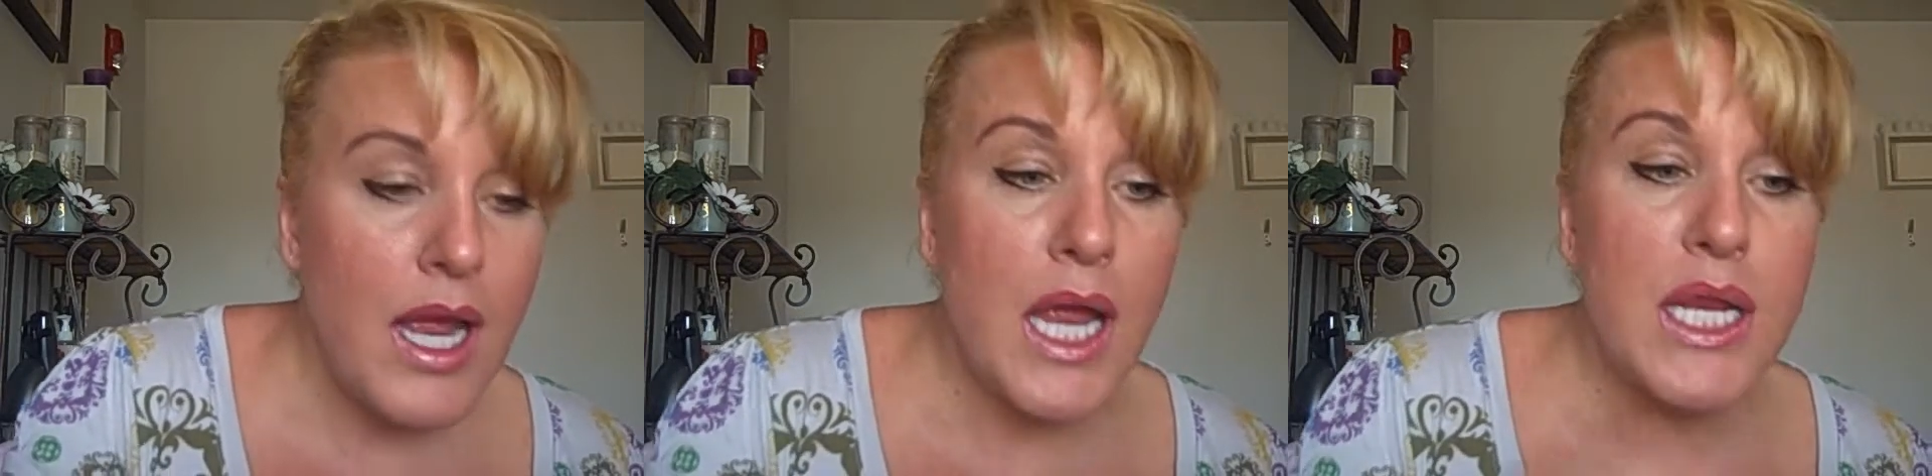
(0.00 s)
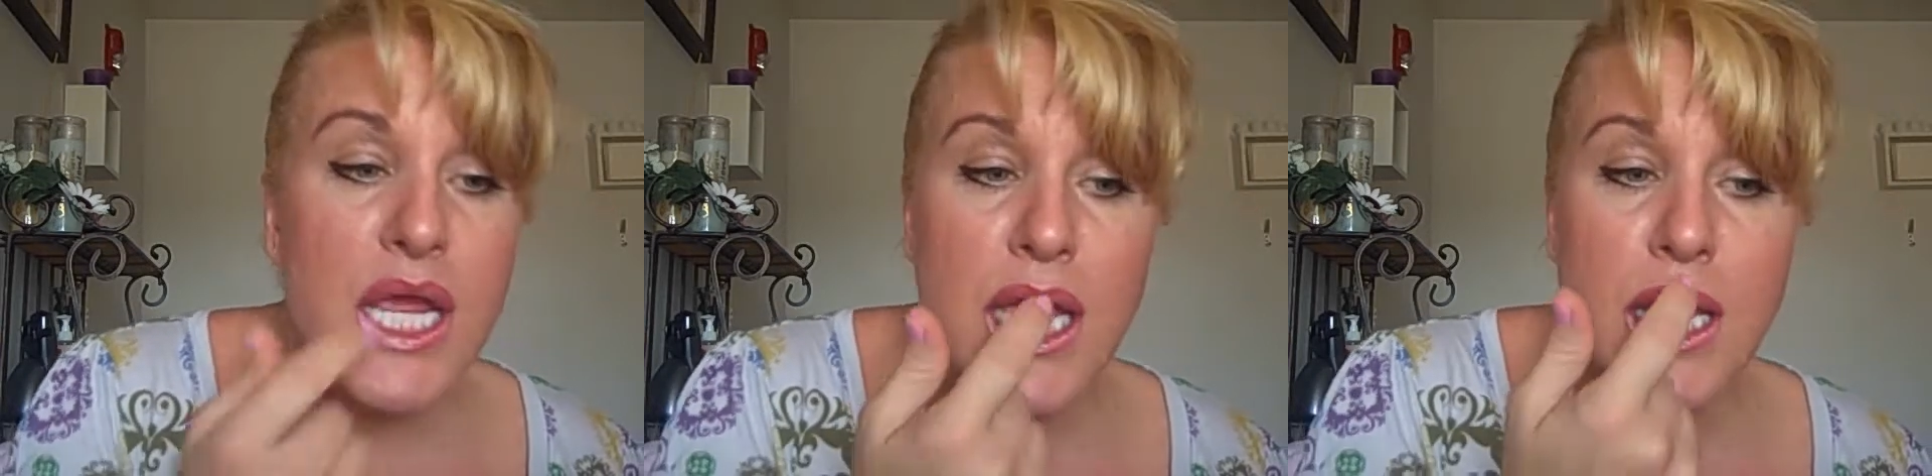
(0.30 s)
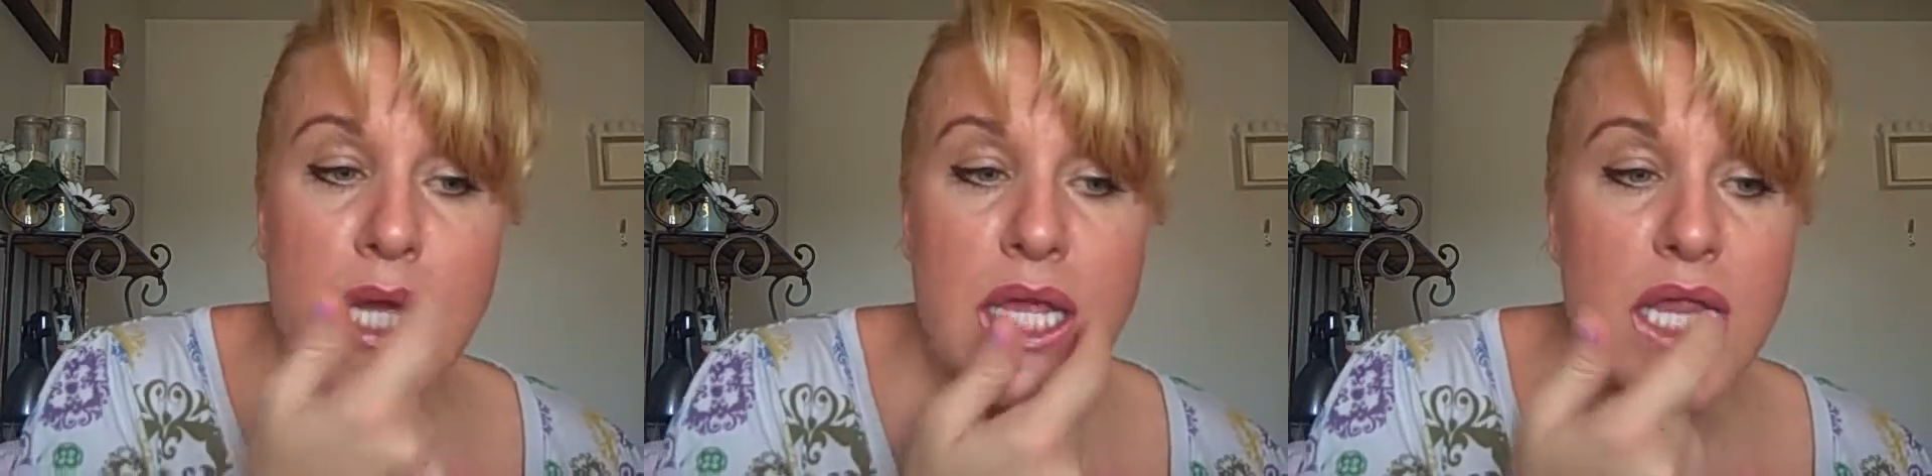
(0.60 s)
I'm
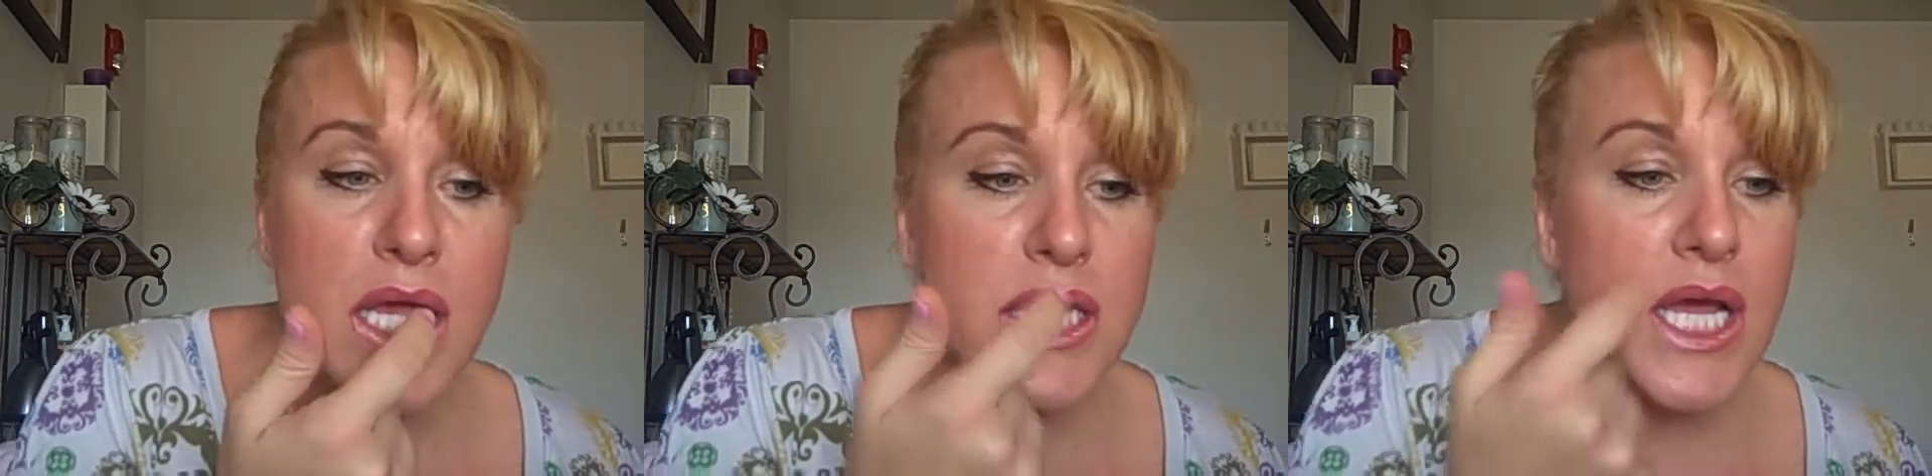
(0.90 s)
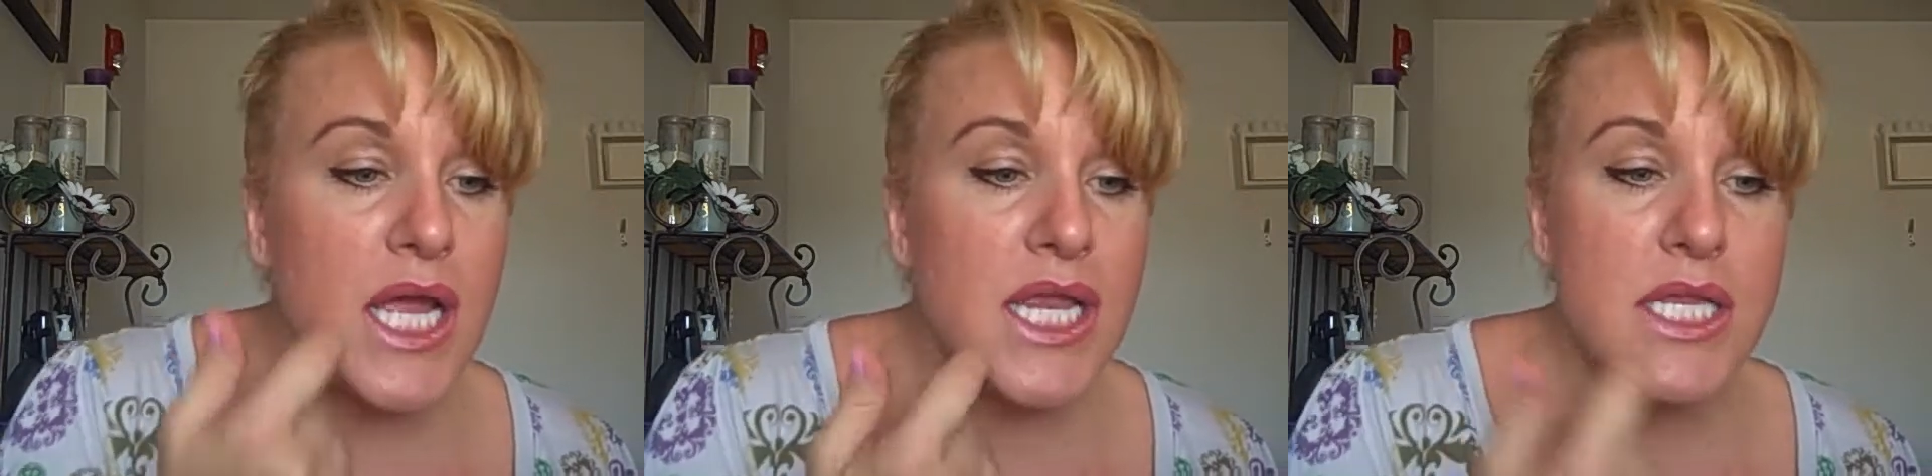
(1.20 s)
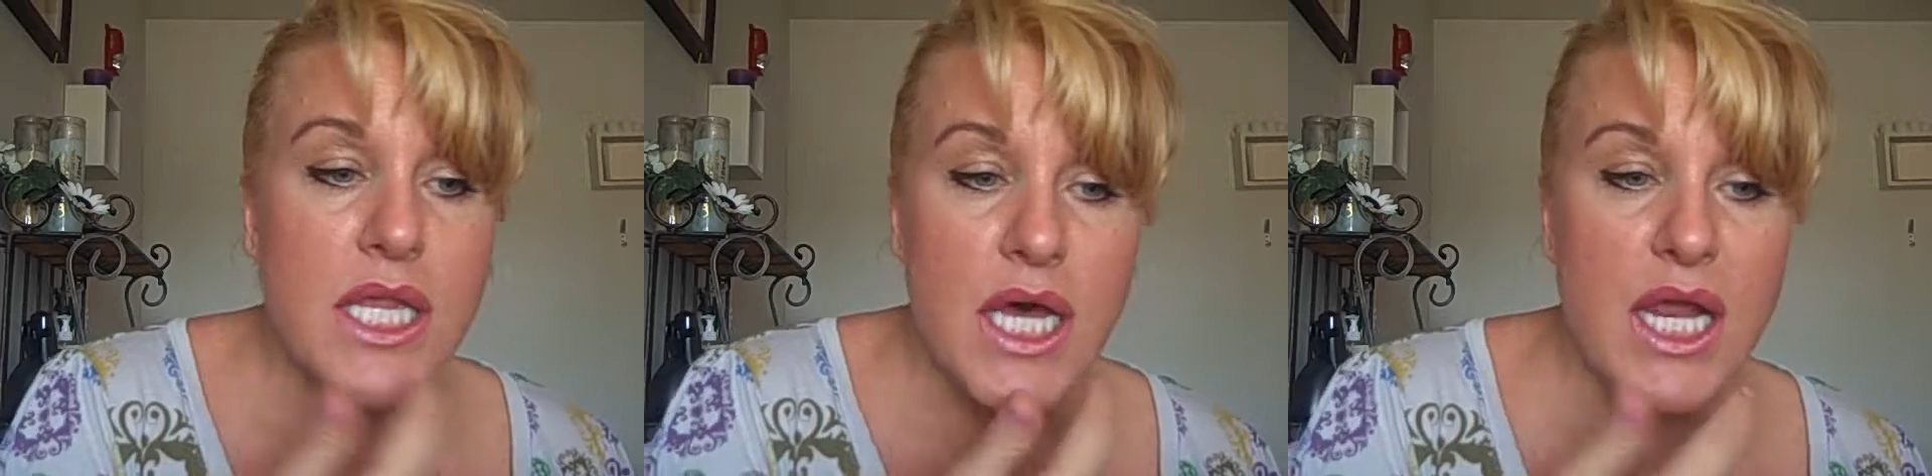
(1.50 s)
keeping that
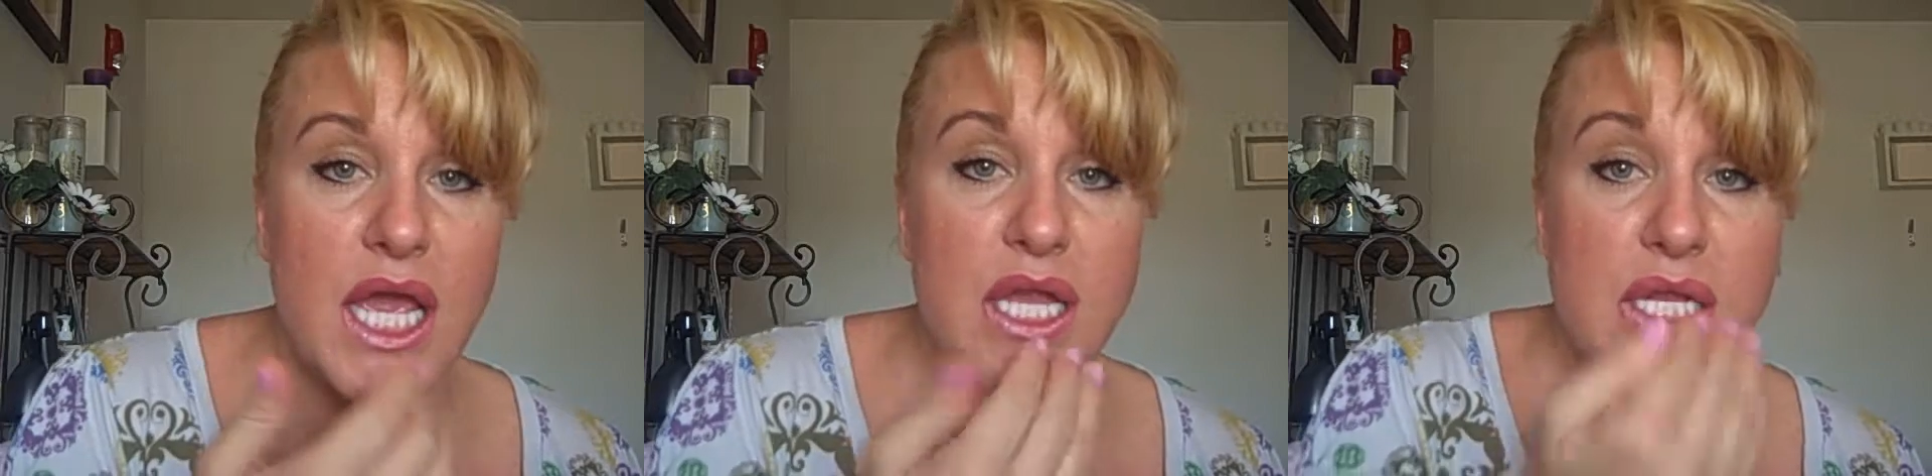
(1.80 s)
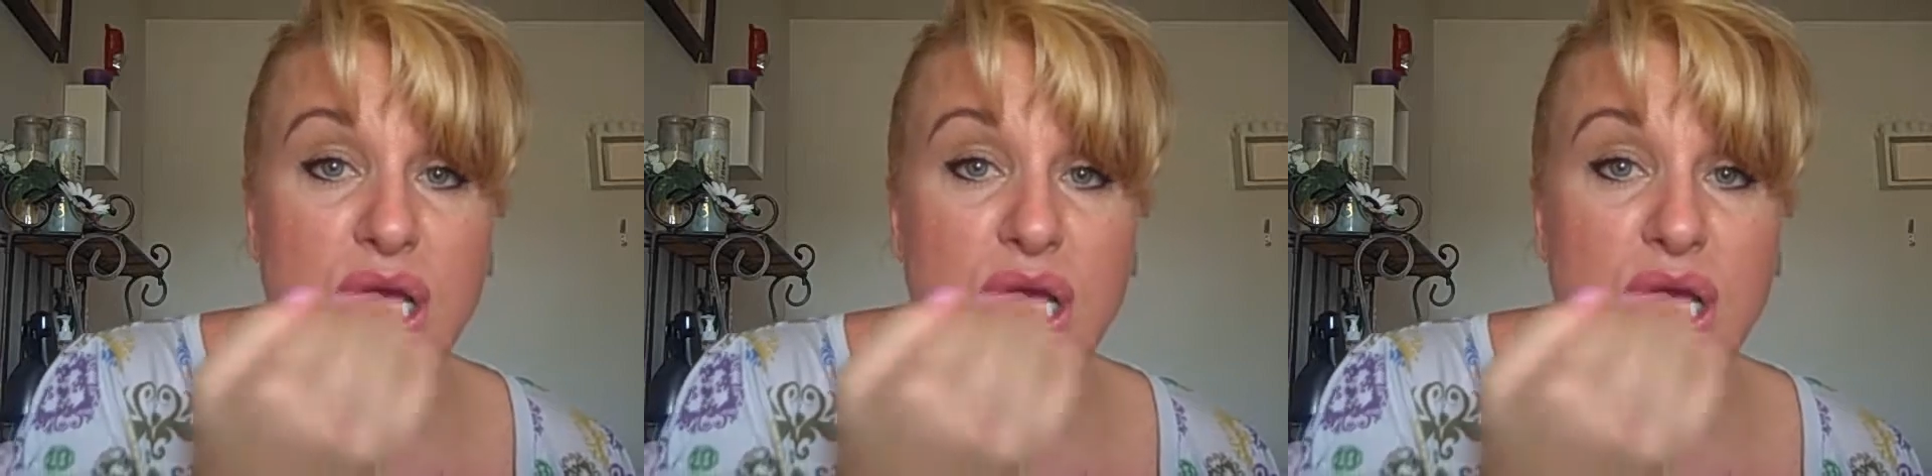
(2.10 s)
line look and